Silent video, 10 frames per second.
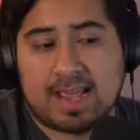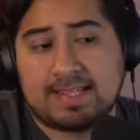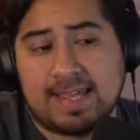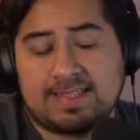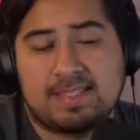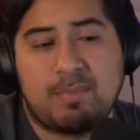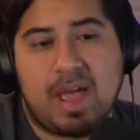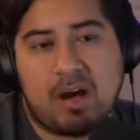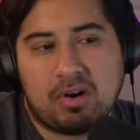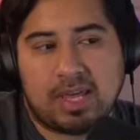And they
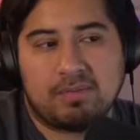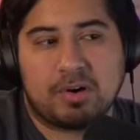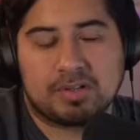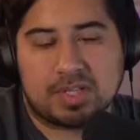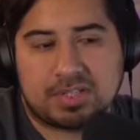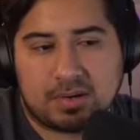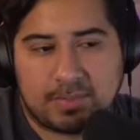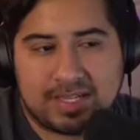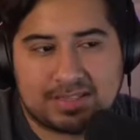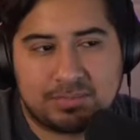somehow gave her such an
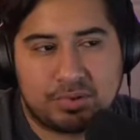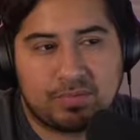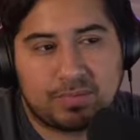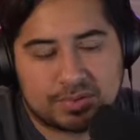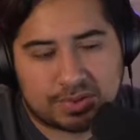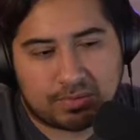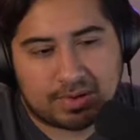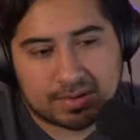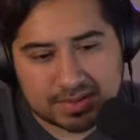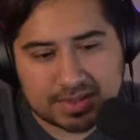amazing, beautiful
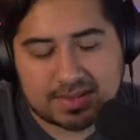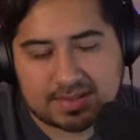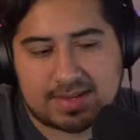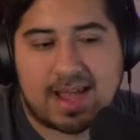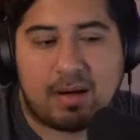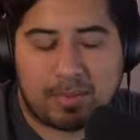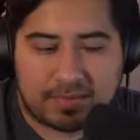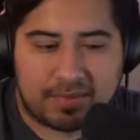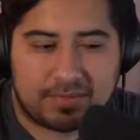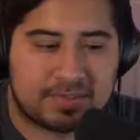story that she is now
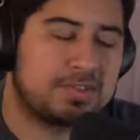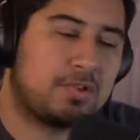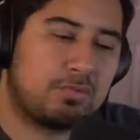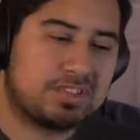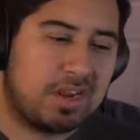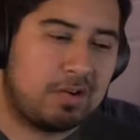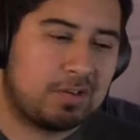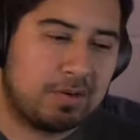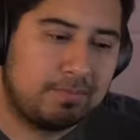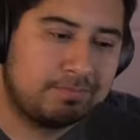my favorite Star Wars
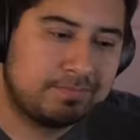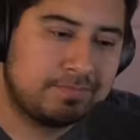character.